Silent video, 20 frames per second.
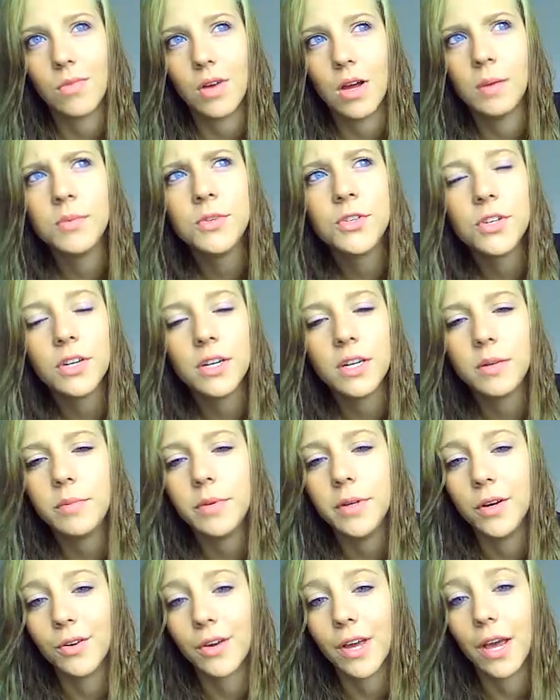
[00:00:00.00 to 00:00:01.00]
I'm sure he'd
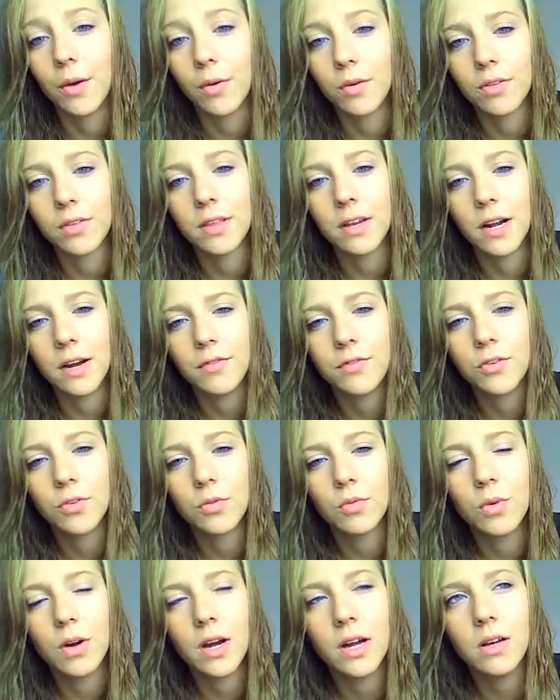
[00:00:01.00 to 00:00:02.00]
be okay with it after
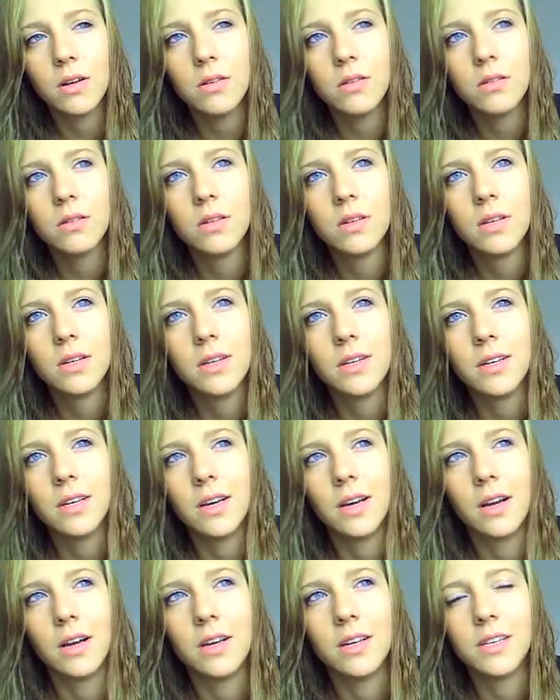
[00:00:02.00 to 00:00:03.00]
a while.
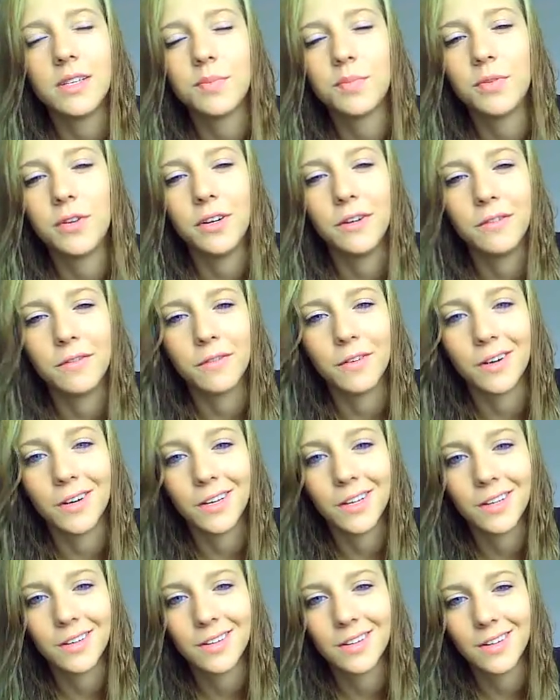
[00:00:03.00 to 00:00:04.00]
He's pretty
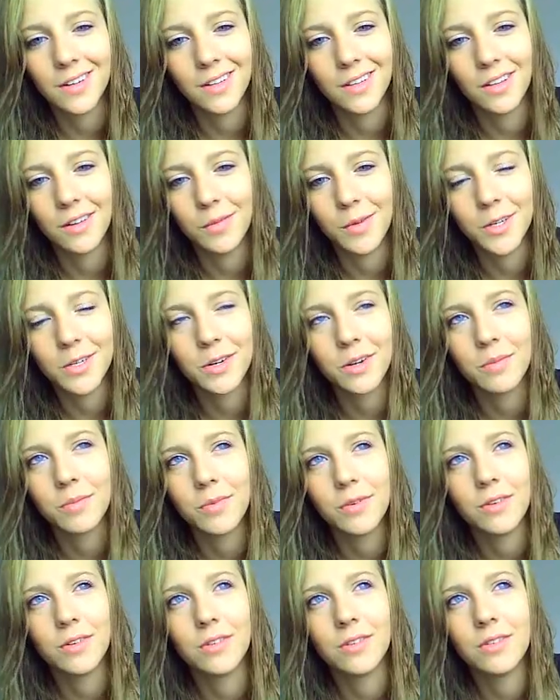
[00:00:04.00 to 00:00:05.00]
funny. I love my
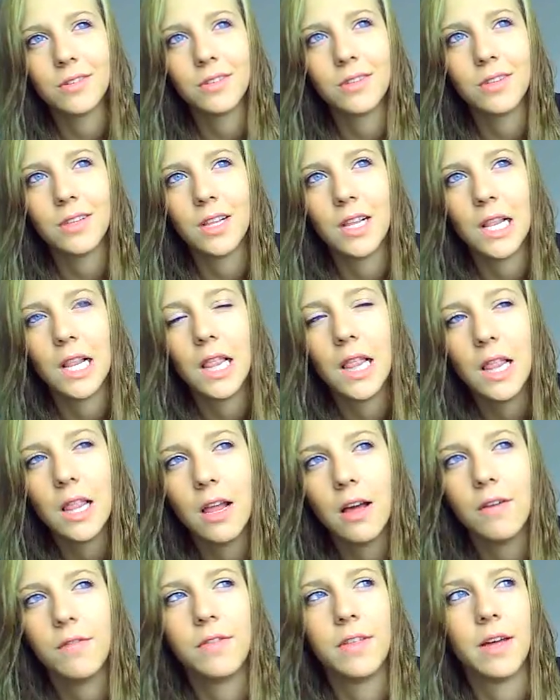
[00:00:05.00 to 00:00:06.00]
grandpa.
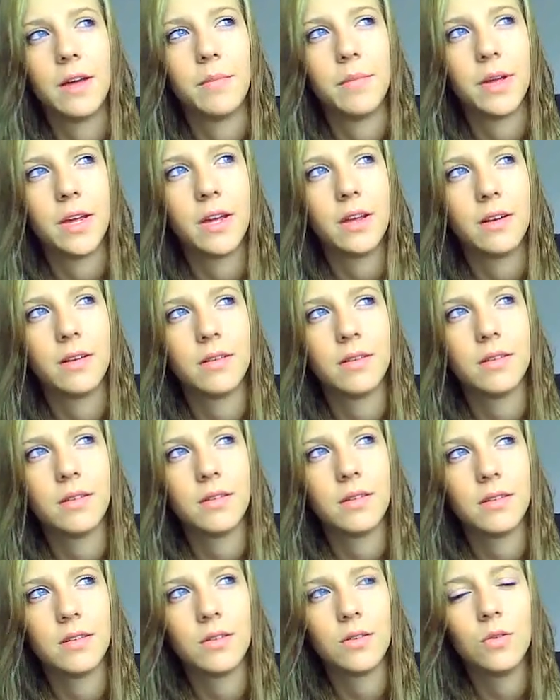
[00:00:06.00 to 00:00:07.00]
Love that man.
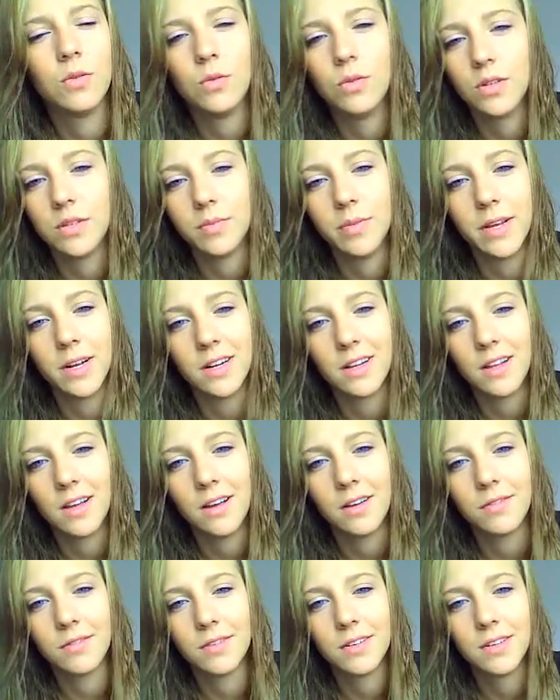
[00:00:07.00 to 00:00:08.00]
Coolest man
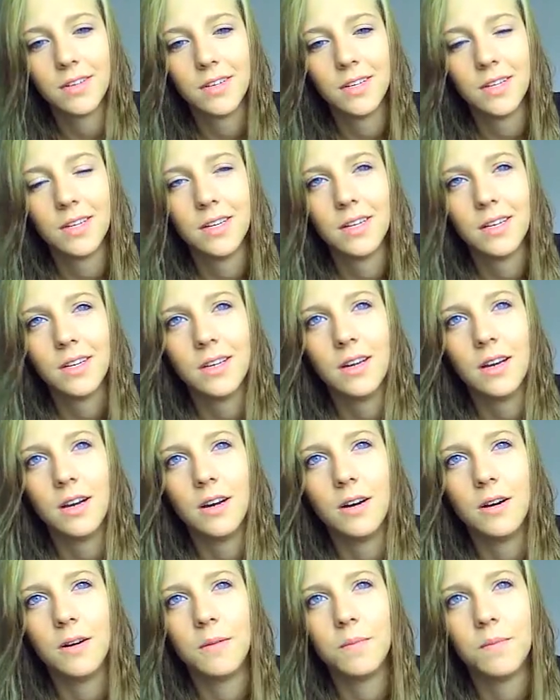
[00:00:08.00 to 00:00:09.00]

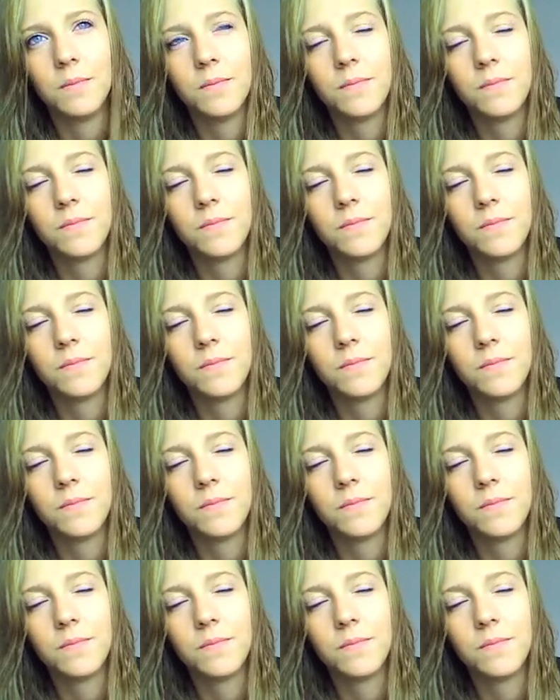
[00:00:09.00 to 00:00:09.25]
alive.